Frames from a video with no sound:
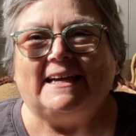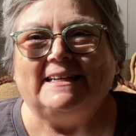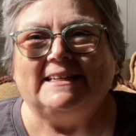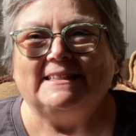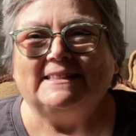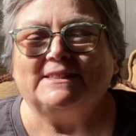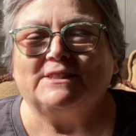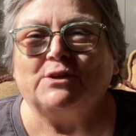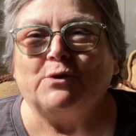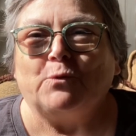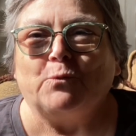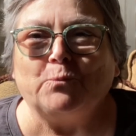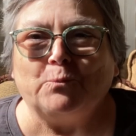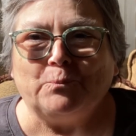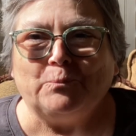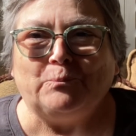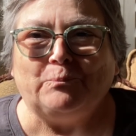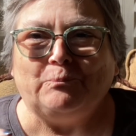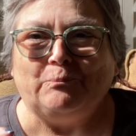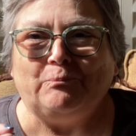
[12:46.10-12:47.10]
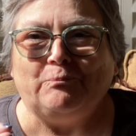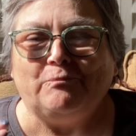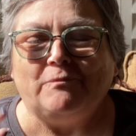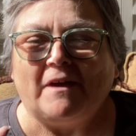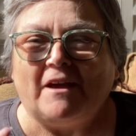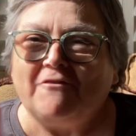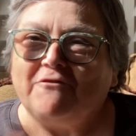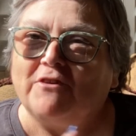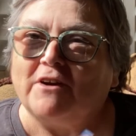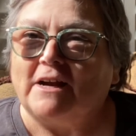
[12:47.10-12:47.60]
So
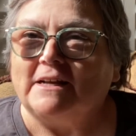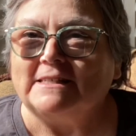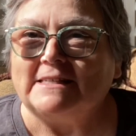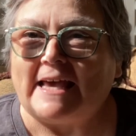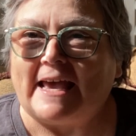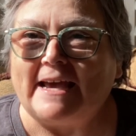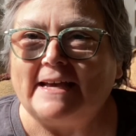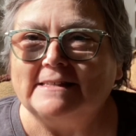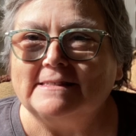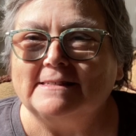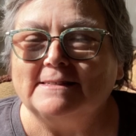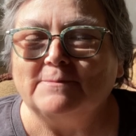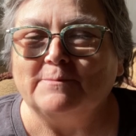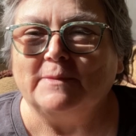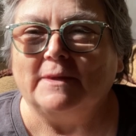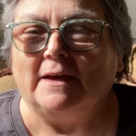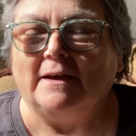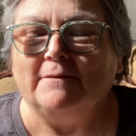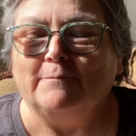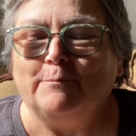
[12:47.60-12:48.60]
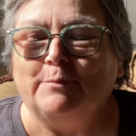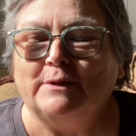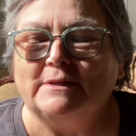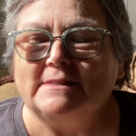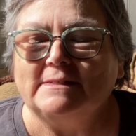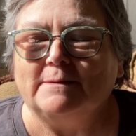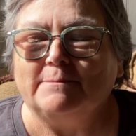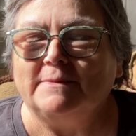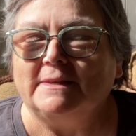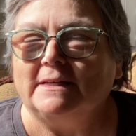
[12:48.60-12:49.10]
I forgot to add some, I put
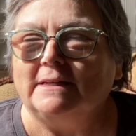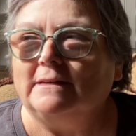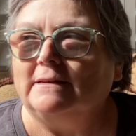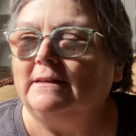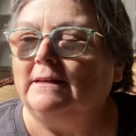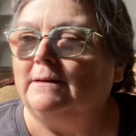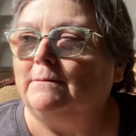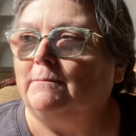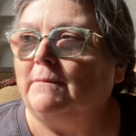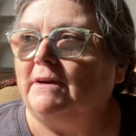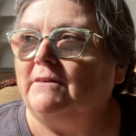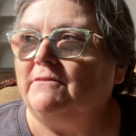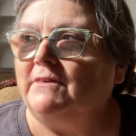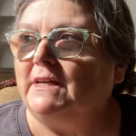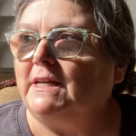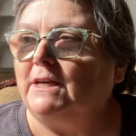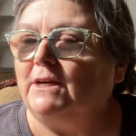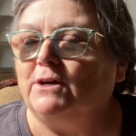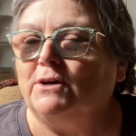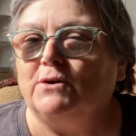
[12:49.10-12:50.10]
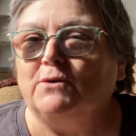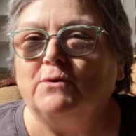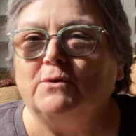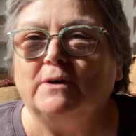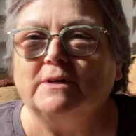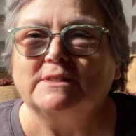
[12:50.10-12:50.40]
something in my video.